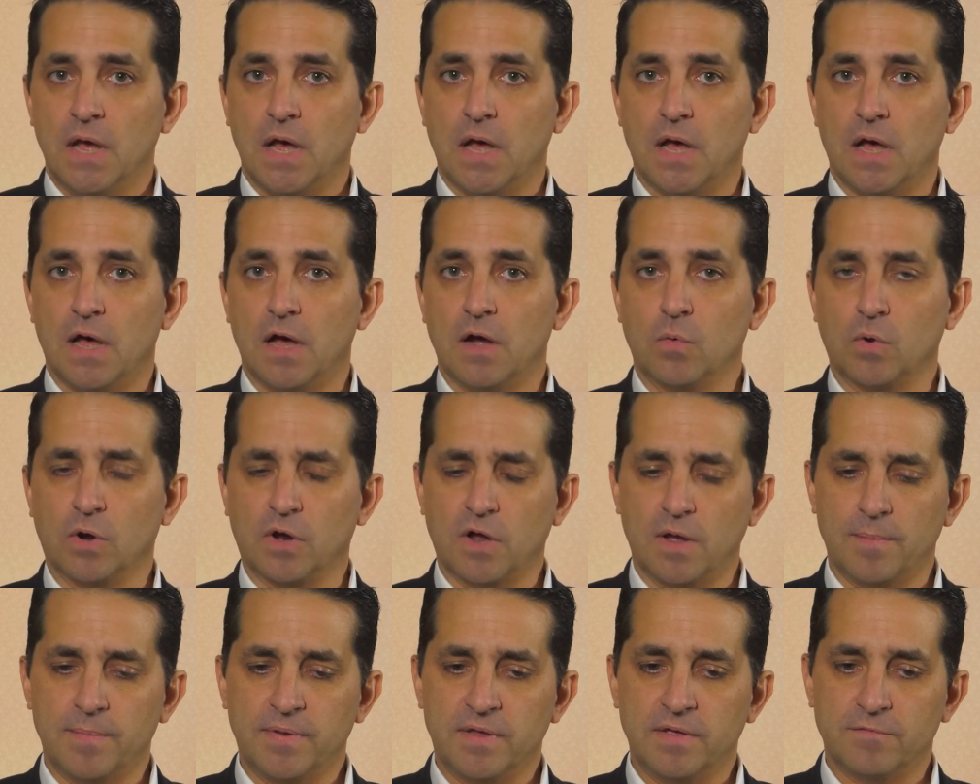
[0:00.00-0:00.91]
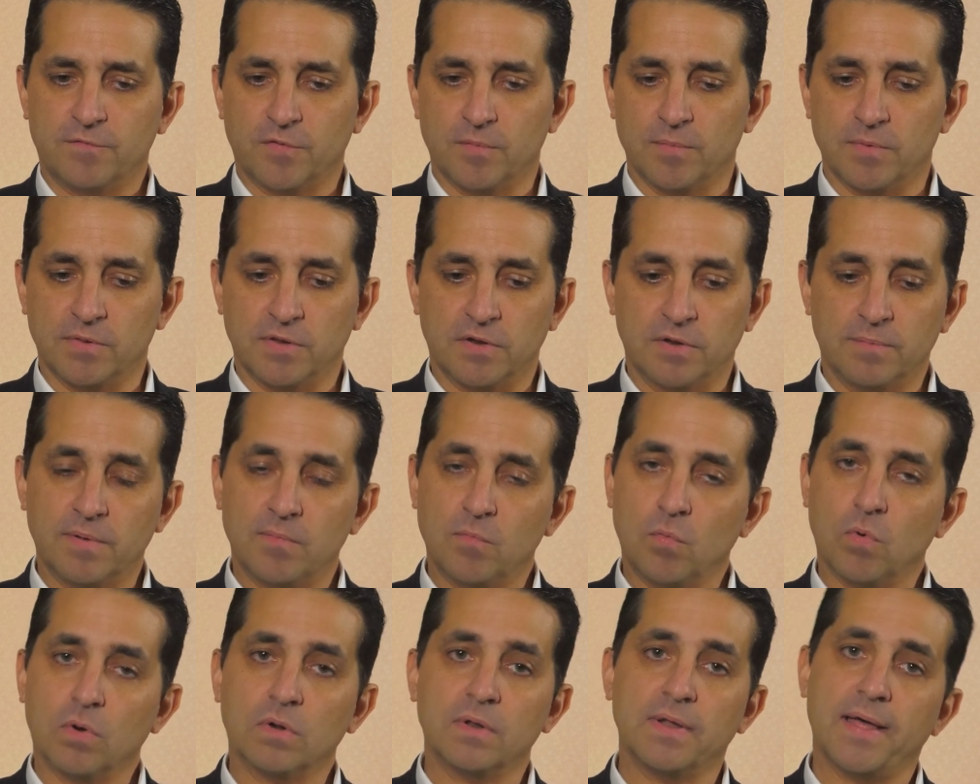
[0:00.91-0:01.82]
We're coming in from a little bit
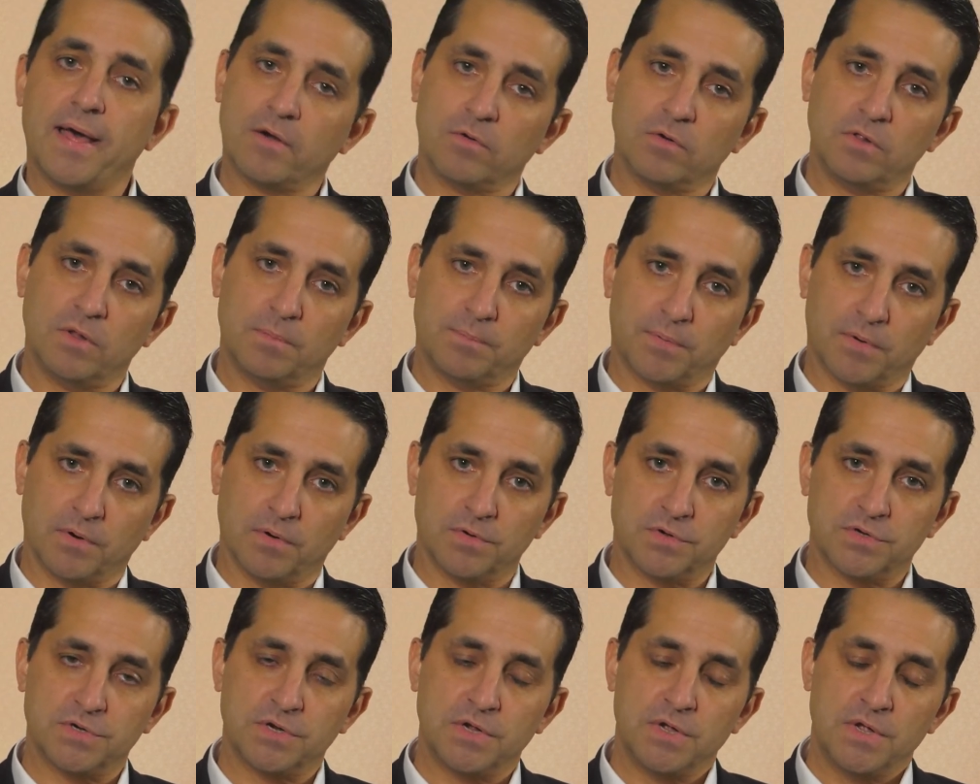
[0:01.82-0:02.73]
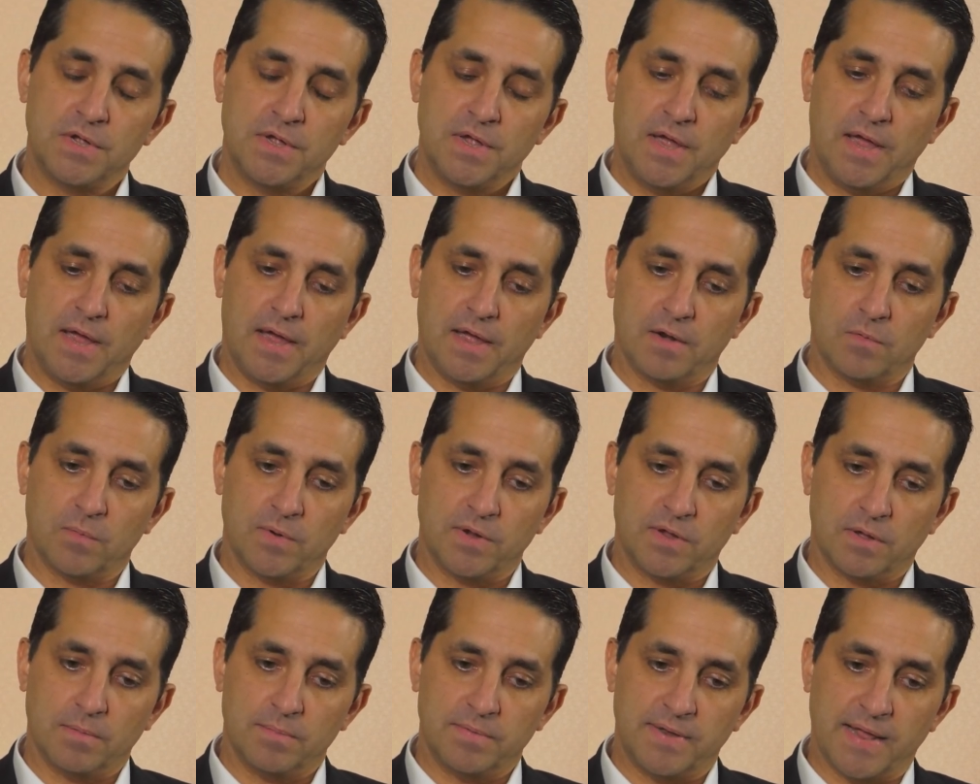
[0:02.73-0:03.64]
more lateral approach, and we
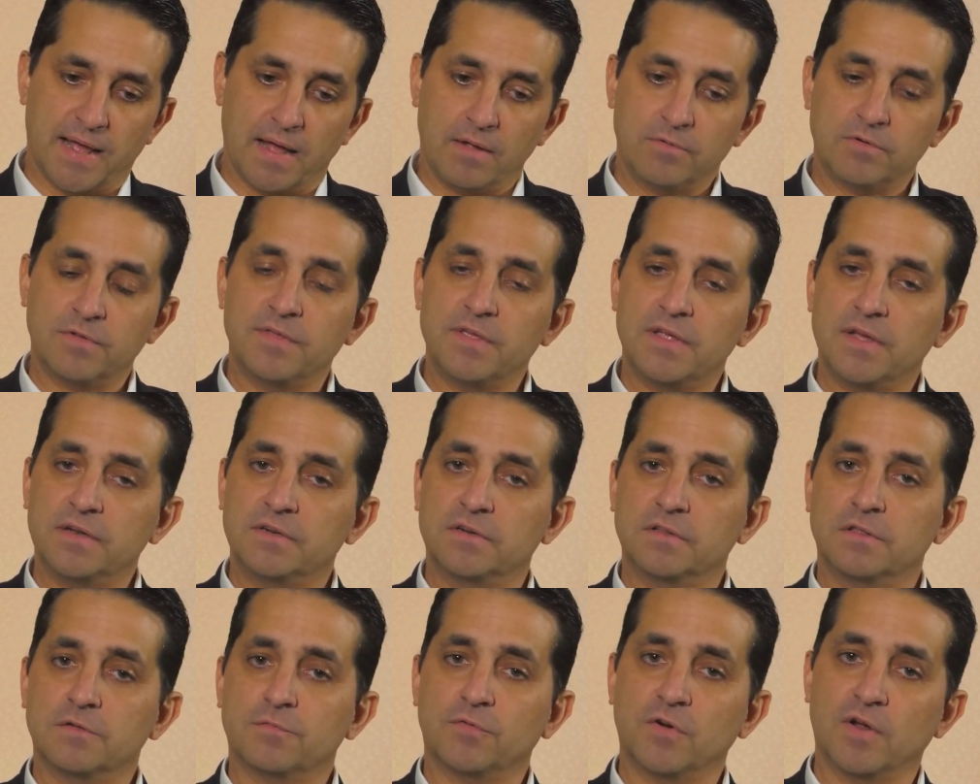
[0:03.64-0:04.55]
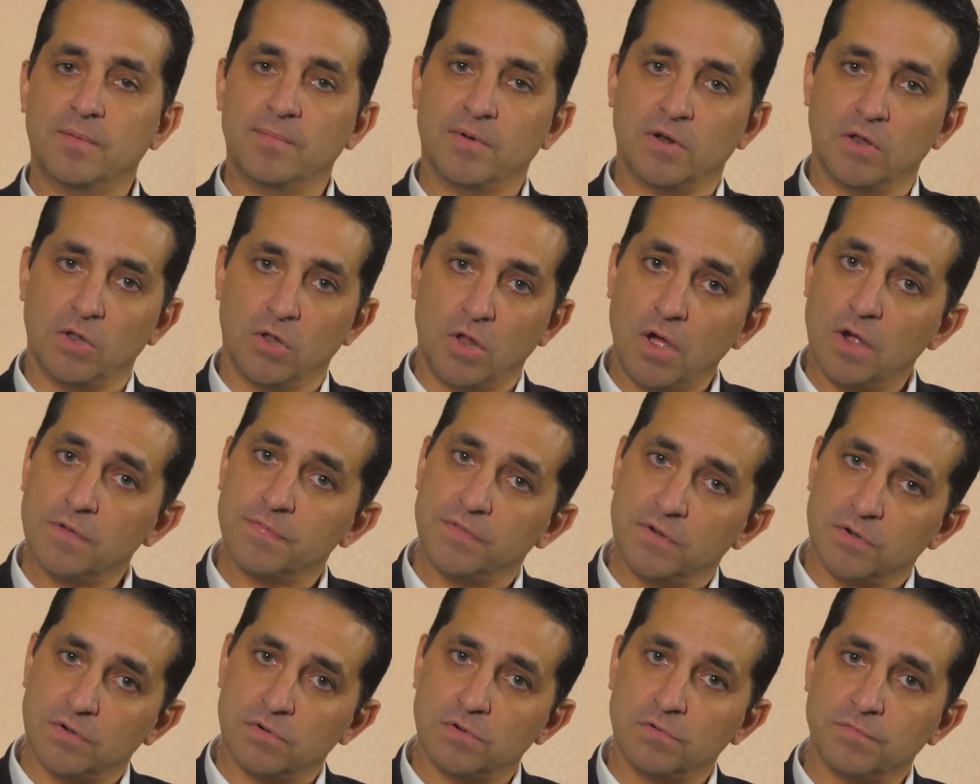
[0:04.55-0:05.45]
come down to the edge of the frame and along
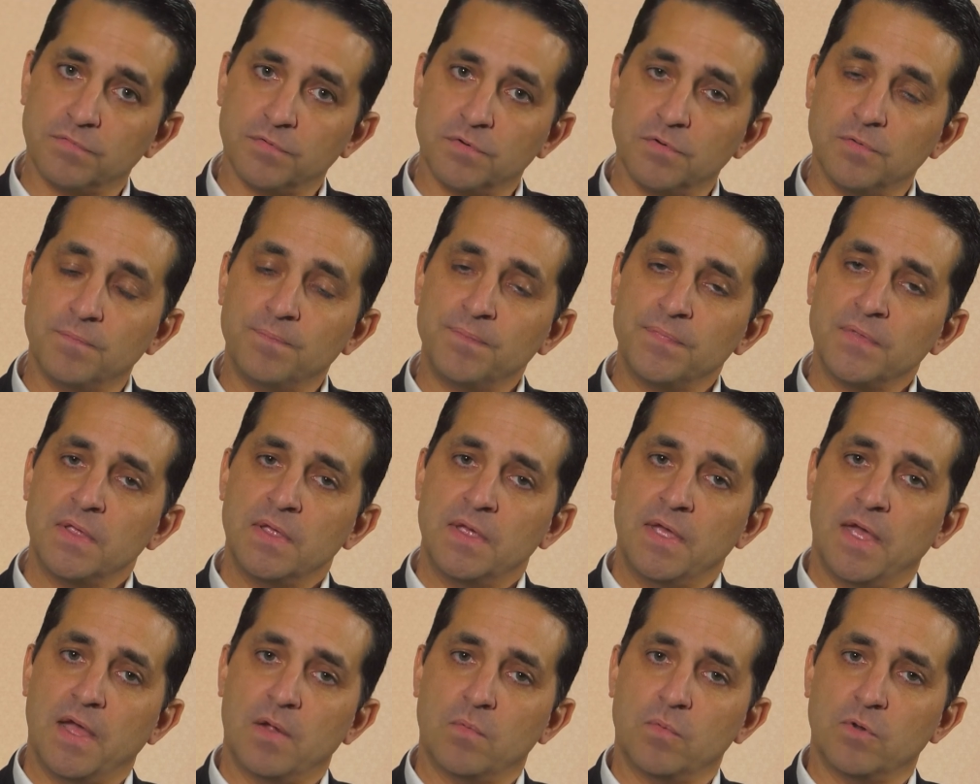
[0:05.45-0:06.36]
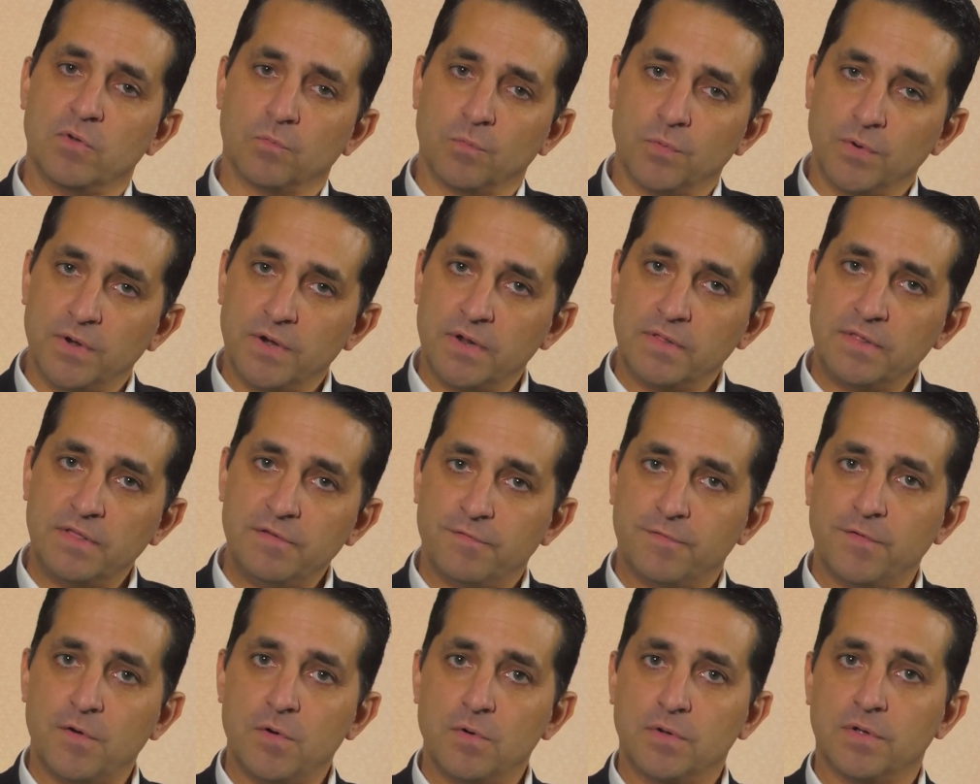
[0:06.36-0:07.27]
the nerve root, and we really
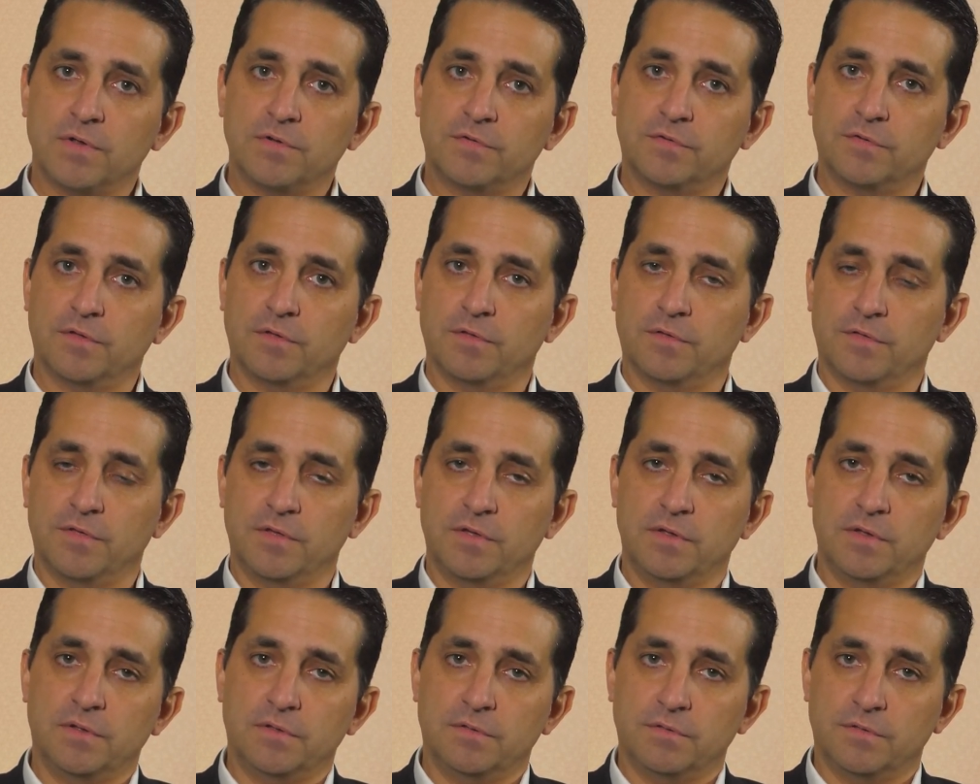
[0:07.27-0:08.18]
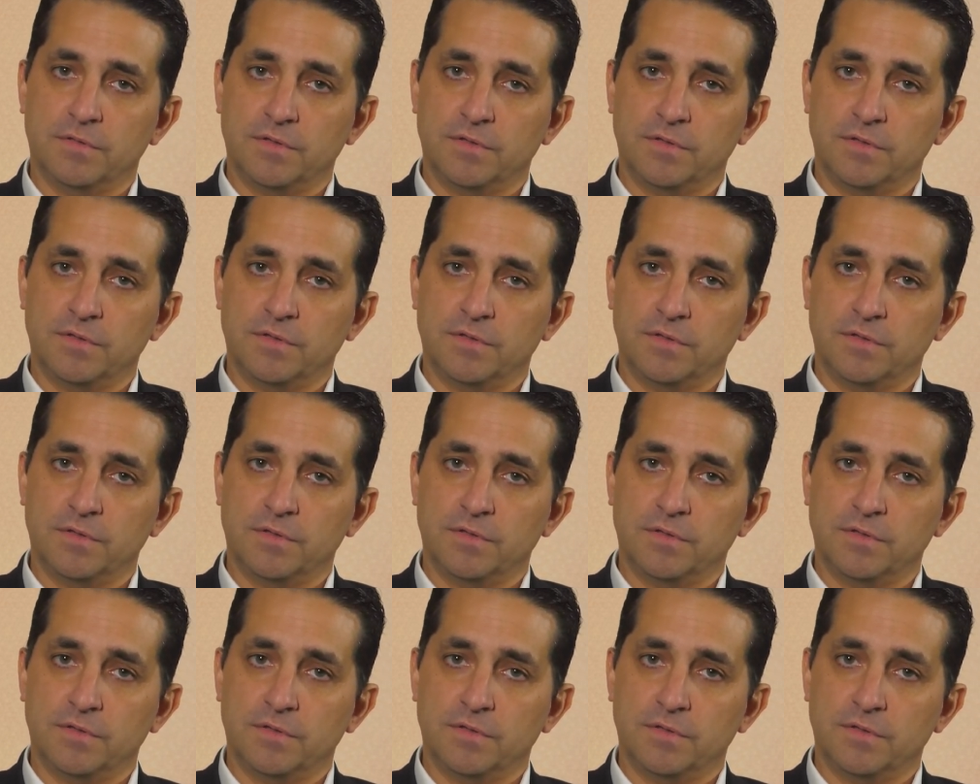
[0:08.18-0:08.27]
focus the